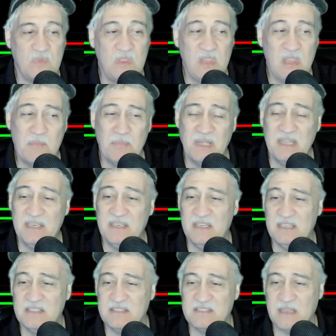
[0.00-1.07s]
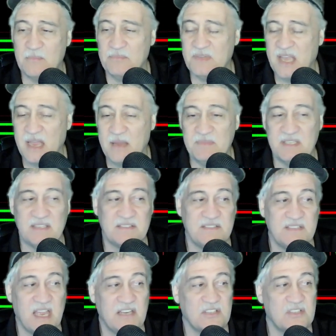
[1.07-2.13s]
But sometimes it's
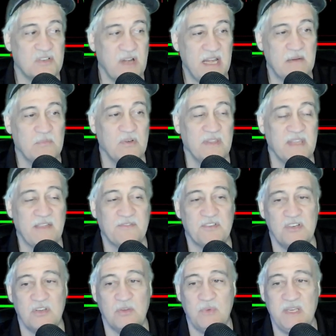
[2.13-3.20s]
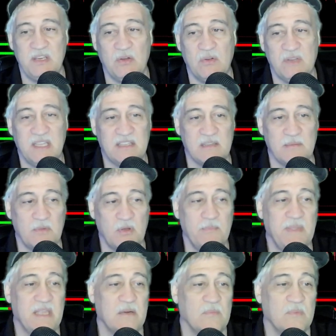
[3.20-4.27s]
not tradable in the afternoon. We don't get the
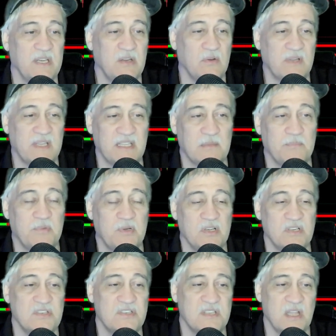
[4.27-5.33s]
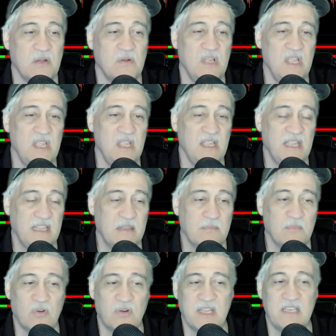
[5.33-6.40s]
momentum. We don't get the push. So in the
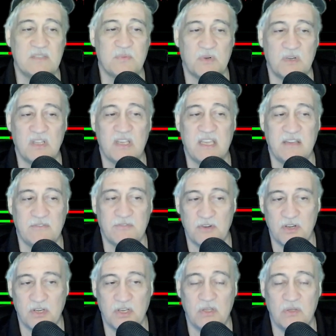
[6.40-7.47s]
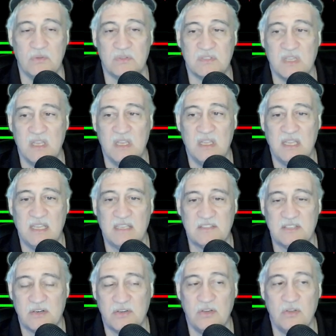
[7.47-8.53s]
mornings, we're looking for news. Is
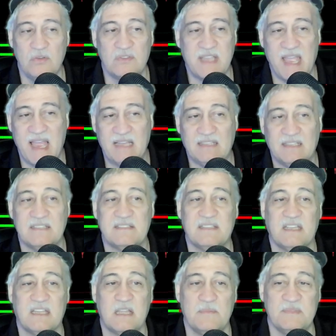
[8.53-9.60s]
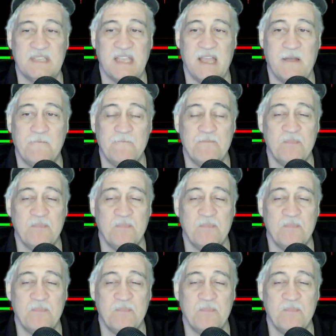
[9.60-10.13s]
there a news catalyst that comes out?